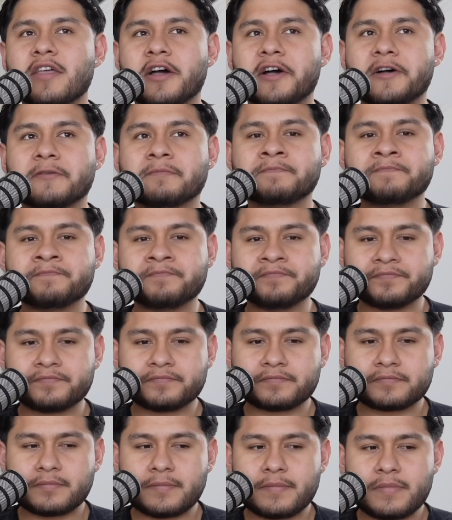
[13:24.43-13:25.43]
um,
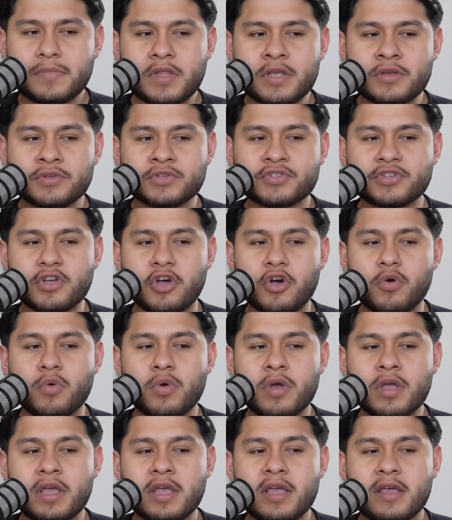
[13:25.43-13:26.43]

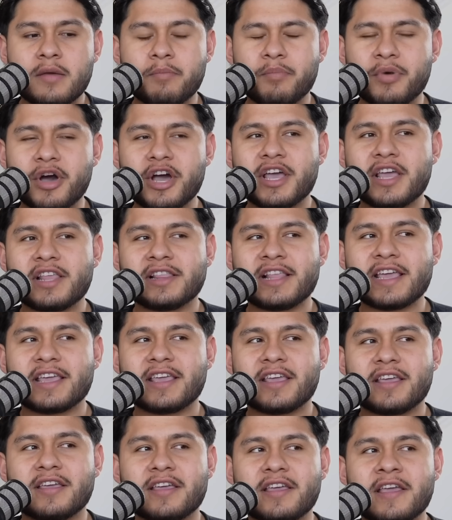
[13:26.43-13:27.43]
so but
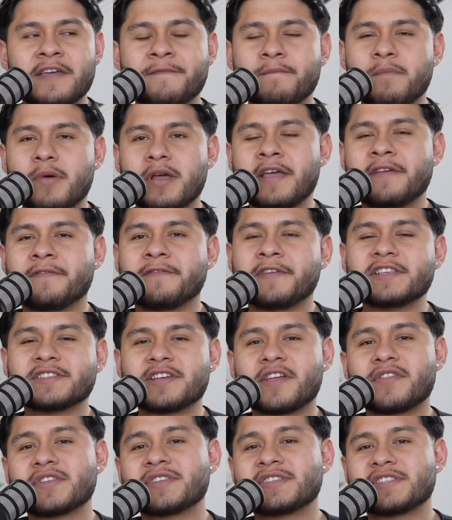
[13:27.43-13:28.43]
like if if he's
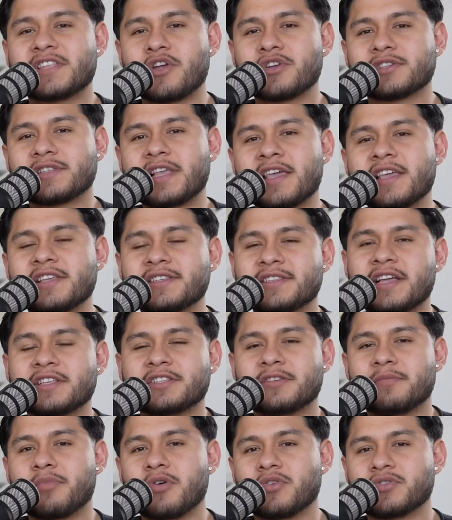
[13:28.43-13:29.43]
on the stairs like he's not
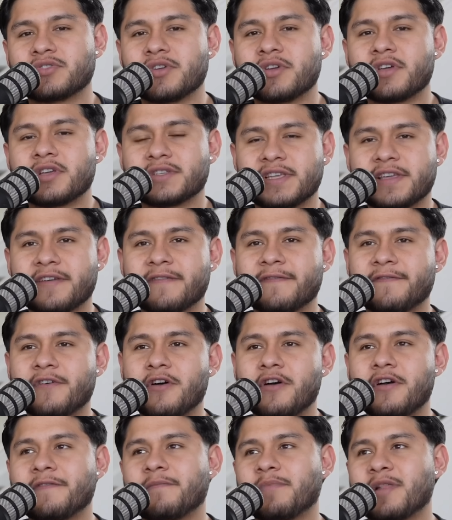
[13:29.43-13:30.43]
supposed to because he can
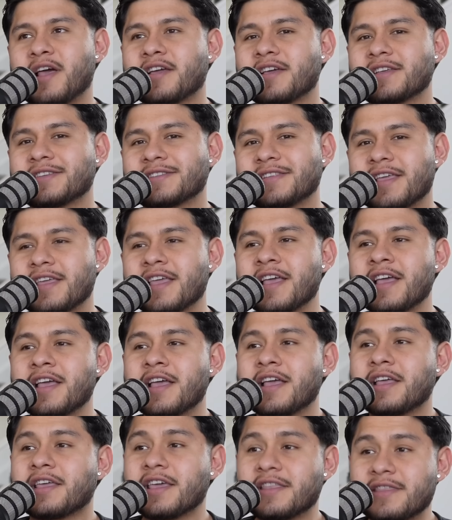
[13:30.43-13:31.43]
fall, if Blanca's like
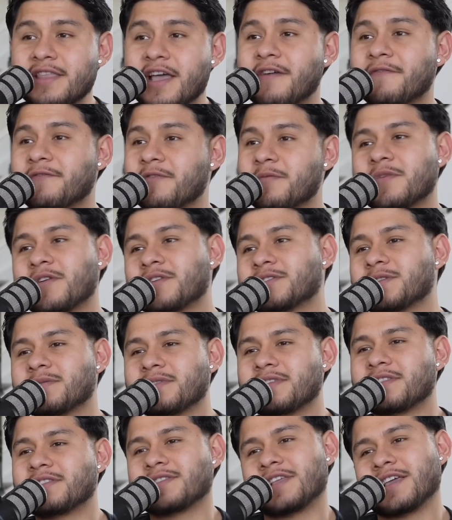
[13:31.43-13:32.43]
get down from there or
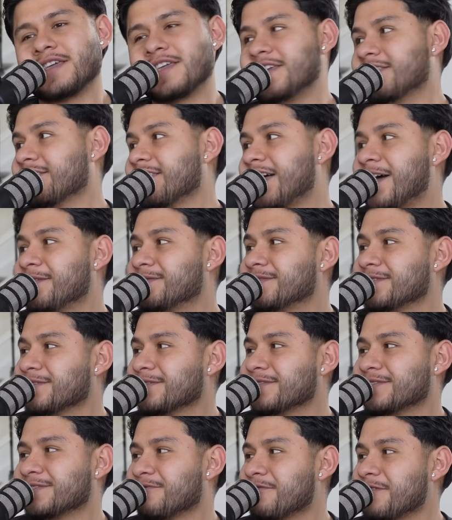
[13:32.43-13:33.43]
something, like he laughs
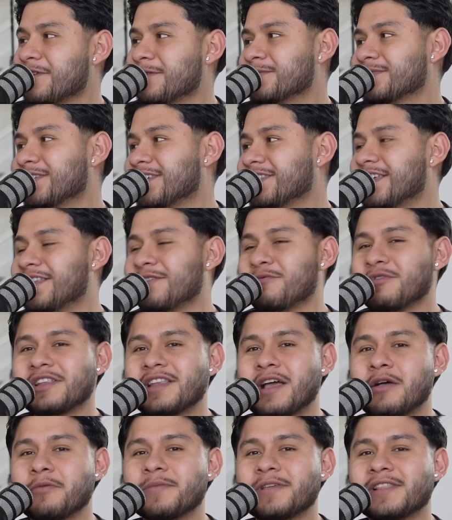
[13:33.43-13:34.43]
and screams, and then when
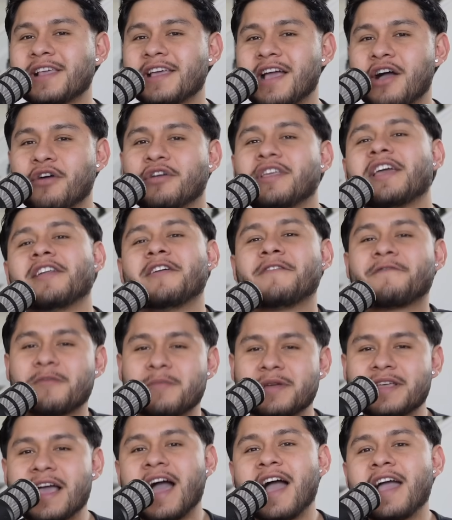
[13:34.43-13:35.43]
I'll be like I'll get up from
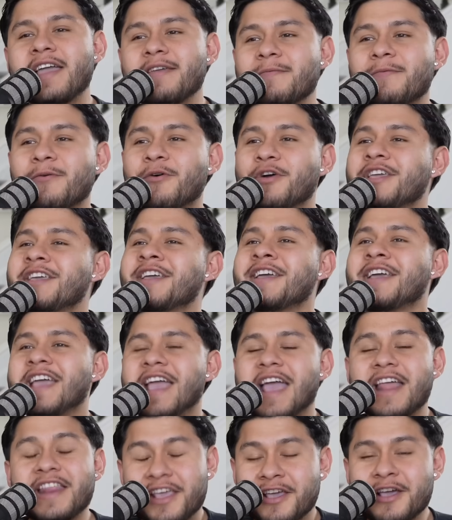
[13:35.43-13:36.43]
my eye boy,
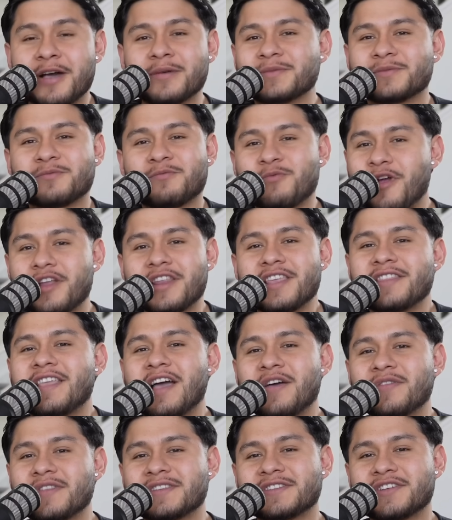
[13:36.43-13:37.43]
and he comes running
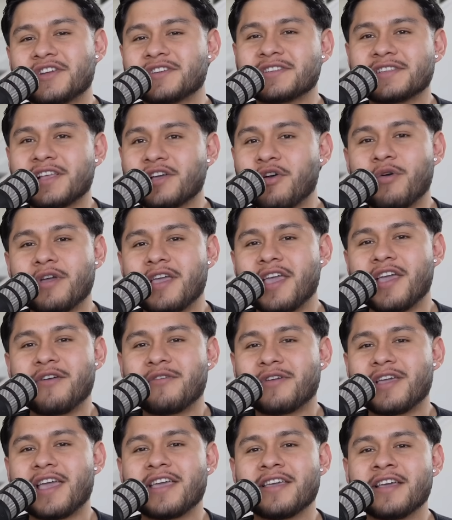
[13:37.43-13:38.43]
down the stairs. And he's like okay,
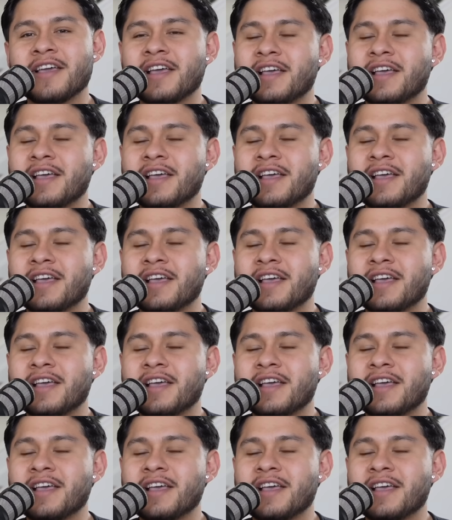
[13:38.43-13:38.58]
okay,